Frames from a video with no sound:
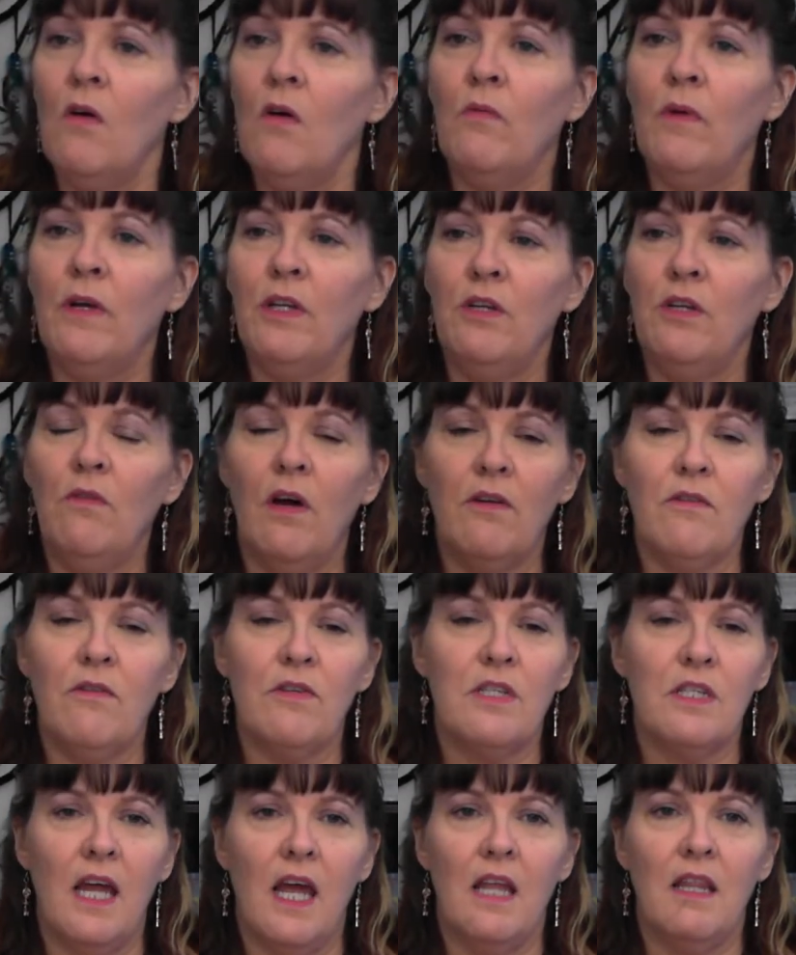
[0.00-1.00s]
When you
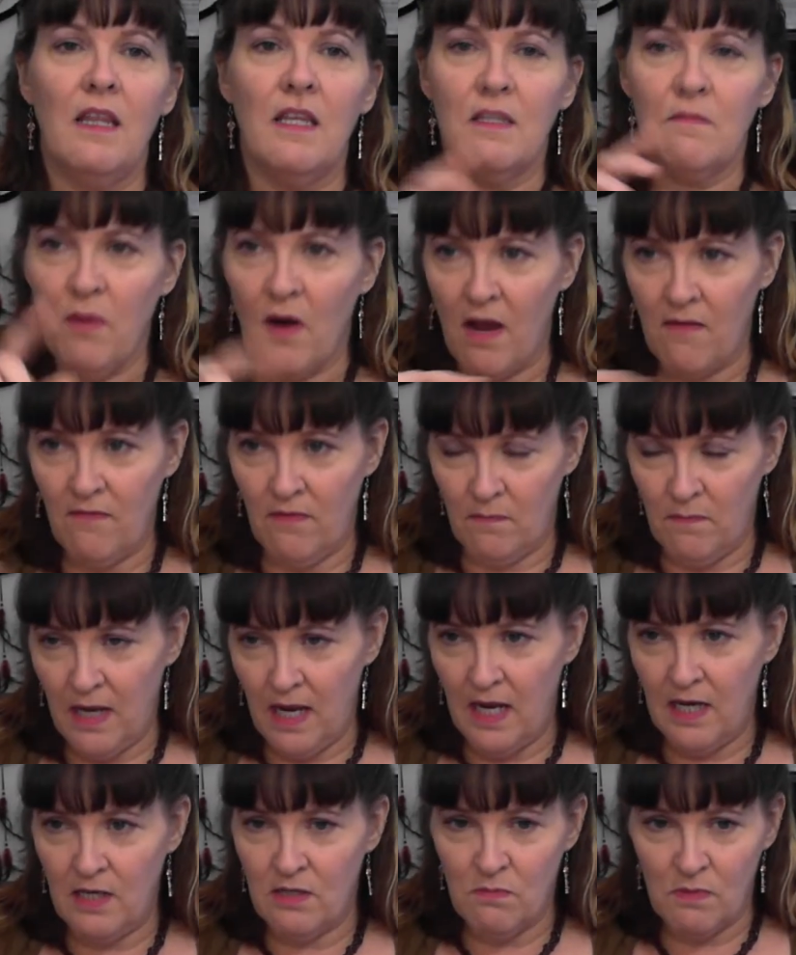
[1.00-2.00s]
understand this private
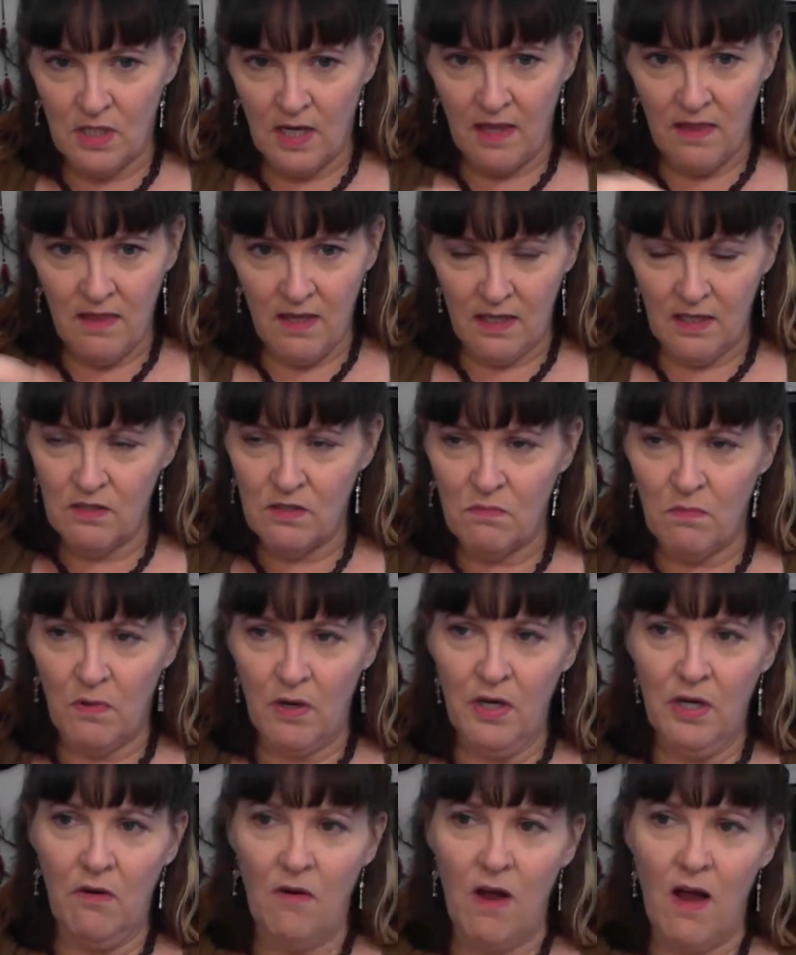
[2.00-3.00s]
page, which I think is where
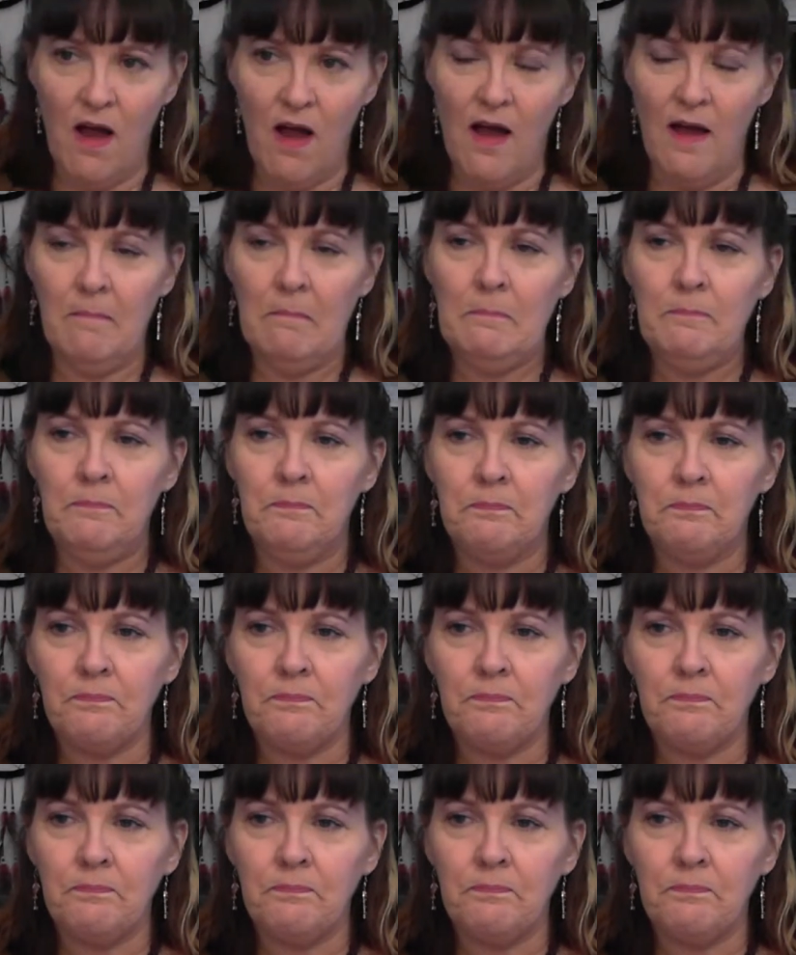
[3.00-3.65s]
you're on,